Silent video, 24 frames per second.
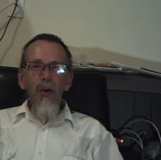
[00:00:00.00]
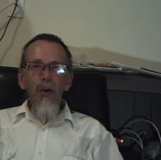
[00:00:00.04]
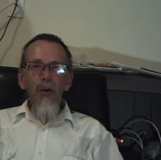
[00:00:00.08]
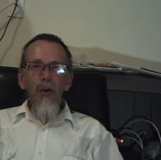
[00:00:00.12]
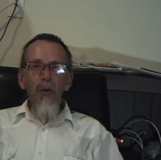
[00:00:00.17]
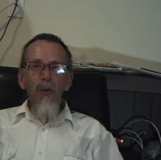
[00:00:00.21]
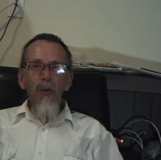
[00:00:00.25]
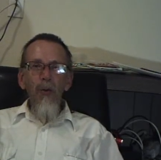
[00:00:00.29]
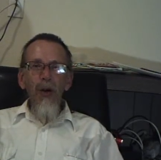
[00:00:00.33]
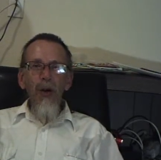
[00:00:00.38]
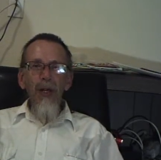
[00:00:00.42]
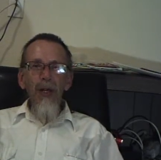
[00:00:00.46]

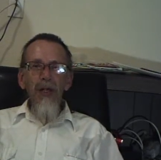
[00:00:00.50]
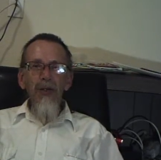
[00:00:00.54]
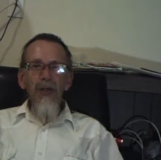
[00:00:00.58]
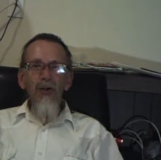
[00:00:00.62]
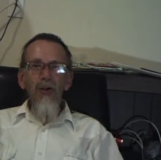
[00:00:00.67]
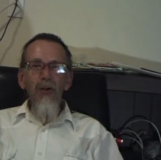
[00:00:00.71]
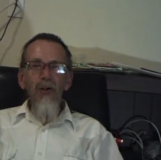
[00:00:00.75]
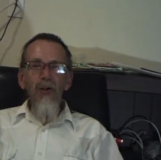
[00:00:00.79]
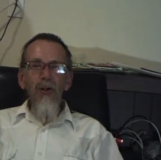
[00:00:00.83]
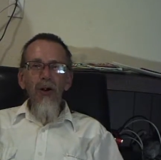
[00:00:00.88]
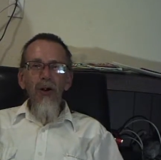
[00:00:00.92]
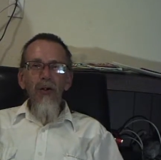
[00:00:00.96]
when it's
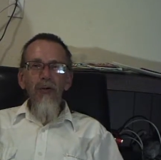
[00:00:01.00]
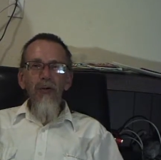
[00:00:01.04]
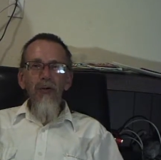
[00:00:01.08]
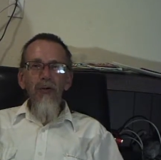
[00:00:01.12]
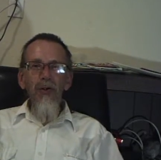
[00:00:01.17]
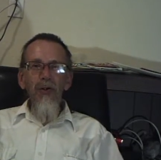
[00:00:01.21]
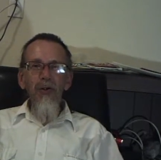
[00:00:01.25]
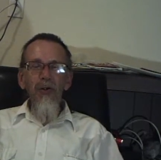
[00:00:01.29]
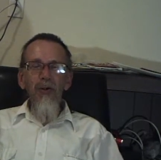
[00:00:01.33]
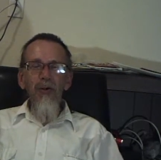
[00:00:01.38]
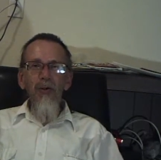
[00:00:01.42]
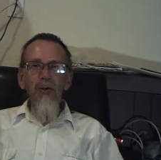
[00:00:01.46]
all going
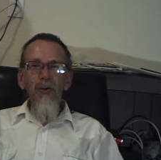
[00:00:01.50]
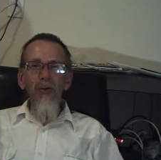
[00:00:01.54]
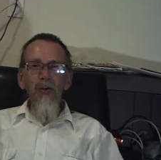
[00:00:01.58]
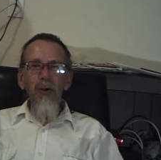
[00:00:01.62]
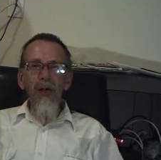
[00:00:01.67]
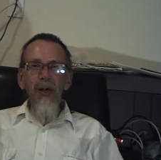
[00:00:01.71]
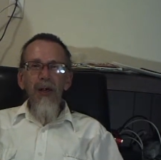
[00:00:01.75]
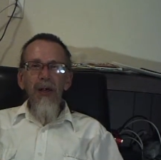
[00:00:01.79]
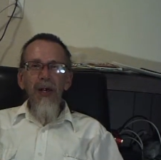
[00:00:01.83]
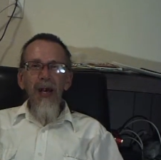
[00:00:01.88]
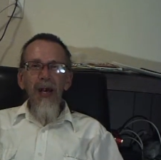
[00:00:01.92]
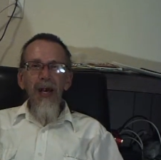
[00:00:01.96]
to
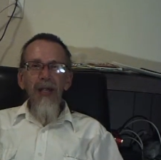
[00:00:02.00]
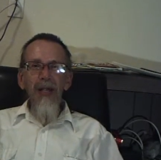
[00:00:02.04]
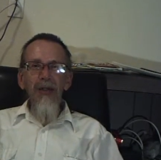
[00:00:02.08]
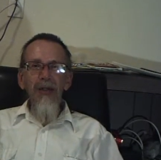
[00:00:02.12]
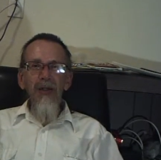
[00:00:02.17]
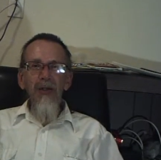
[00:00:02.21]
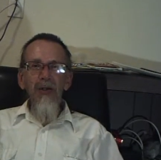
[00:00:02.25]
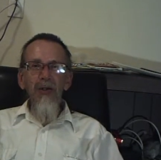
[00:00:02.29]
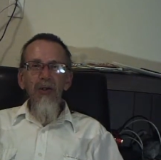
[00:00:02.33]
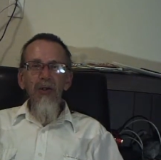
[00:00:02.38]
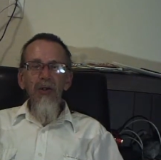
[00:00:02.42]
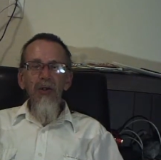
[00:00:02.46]
end
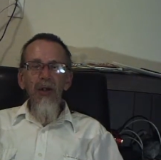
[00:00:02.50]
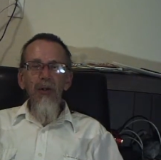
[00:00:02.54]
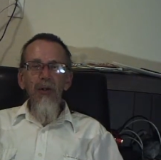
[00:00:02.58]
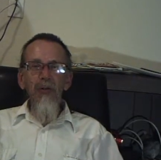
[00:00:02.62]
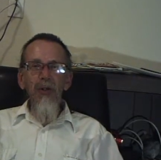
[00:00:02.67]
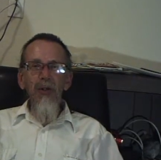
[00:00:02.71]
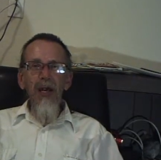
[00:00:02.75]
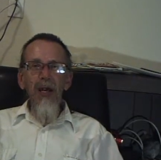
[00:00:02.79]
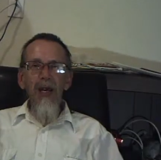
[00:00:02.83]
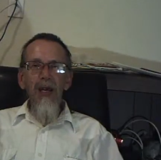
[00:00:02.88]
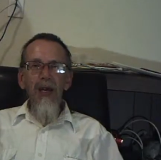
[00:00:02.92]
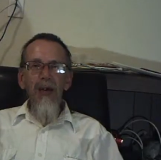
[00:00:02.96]
and slow
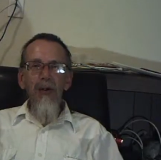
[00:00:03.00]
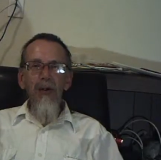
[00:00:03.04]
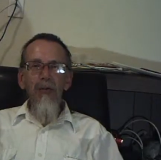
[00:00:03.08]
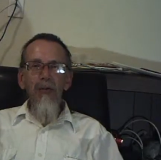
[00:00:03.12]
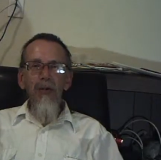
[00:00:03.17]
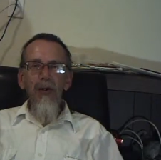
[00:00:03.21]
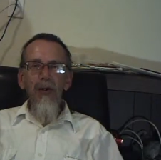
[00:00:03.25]
down.